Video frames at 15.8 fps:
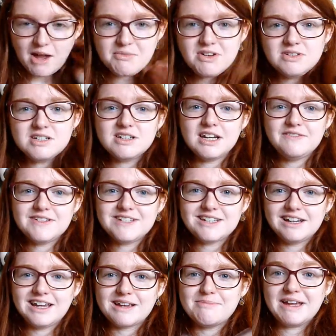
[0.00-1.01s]
I'm going to dive
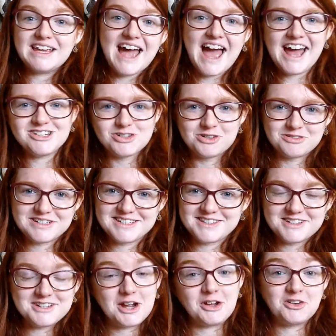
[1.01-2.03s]
into, like, my categories
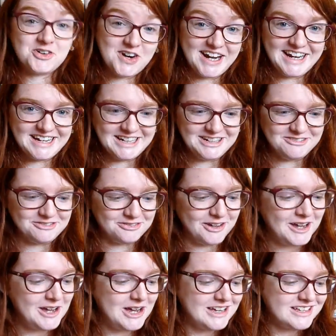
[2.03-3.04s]
that I crave.
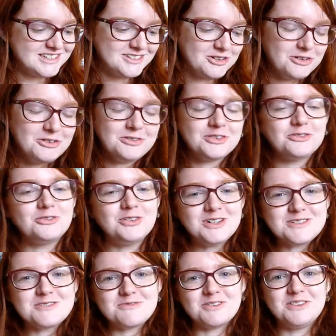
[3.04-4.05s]
So the
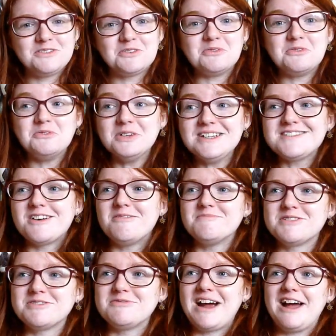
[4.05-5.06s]
first one that always
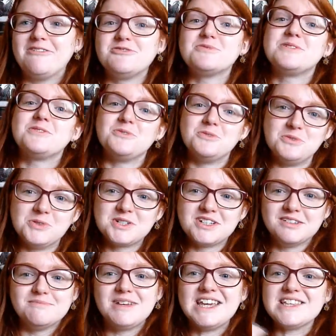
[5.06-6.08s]
comes around with
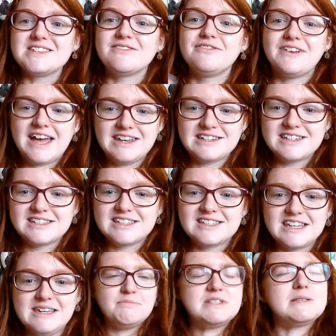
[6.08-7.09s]
autumn is
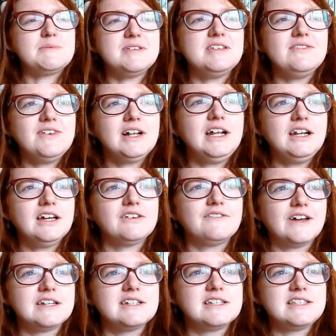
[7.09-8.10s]
fantasy, but specifically, like,
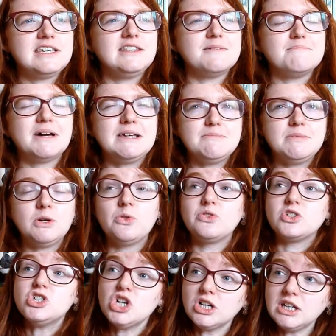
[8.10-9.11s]
fantasy that might be on
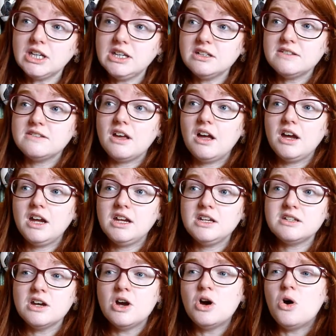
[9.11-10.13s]
the chunkier
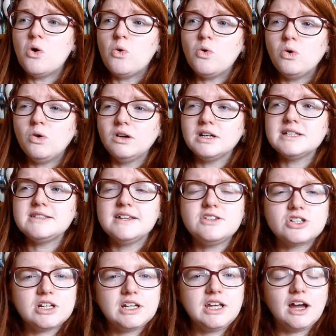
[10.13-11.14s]
side, or
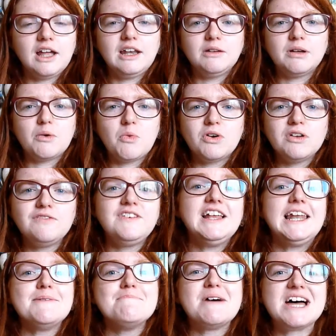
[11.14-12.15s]
essentially I want to
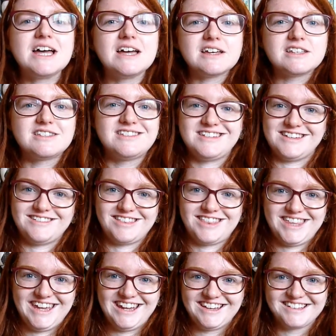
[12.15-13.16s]
feel immersed in
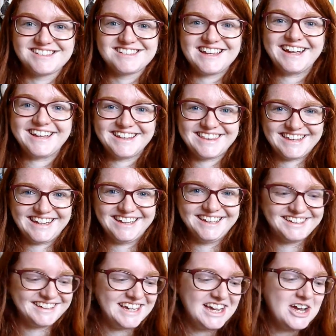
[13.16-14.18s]
things, I
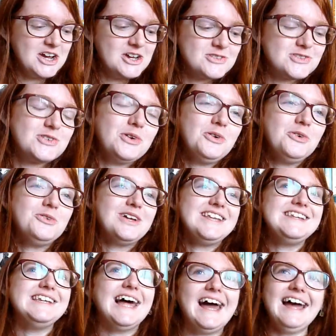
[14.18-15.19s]
think. So
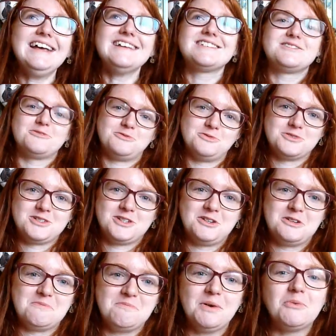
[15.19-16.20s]
last
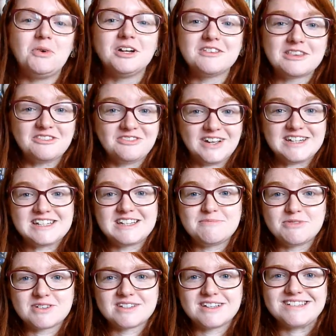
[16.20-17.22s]
autumn, one of the fantasy
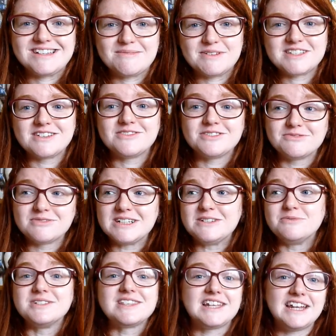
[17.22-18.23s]
books I set myself to
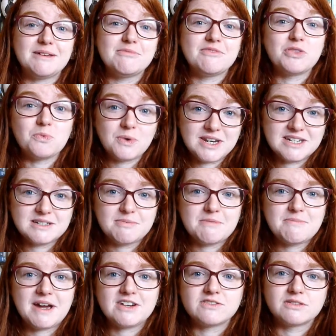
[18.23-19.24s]
read was The Name of the Wind by
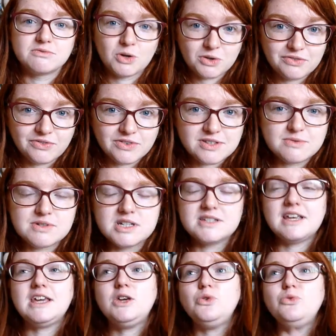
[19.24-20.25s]
Patrick Rothfuss, which
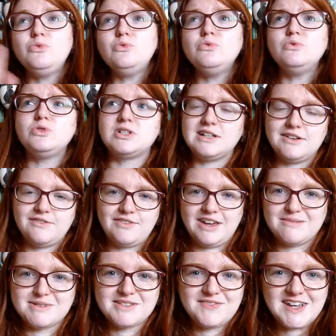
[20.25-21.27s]
is a hugely
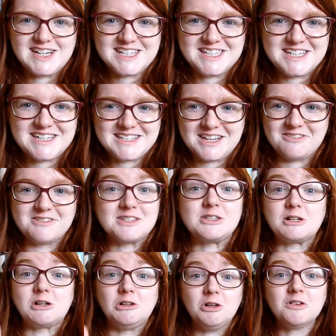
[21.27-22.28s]
famous fantasy series
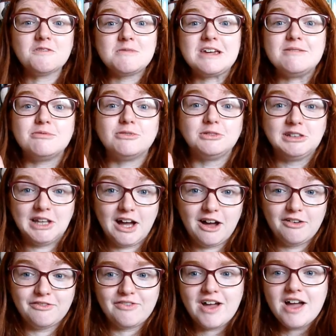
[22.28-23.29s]
that a lot of people
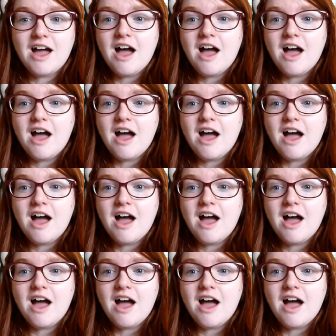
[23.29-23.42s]
love.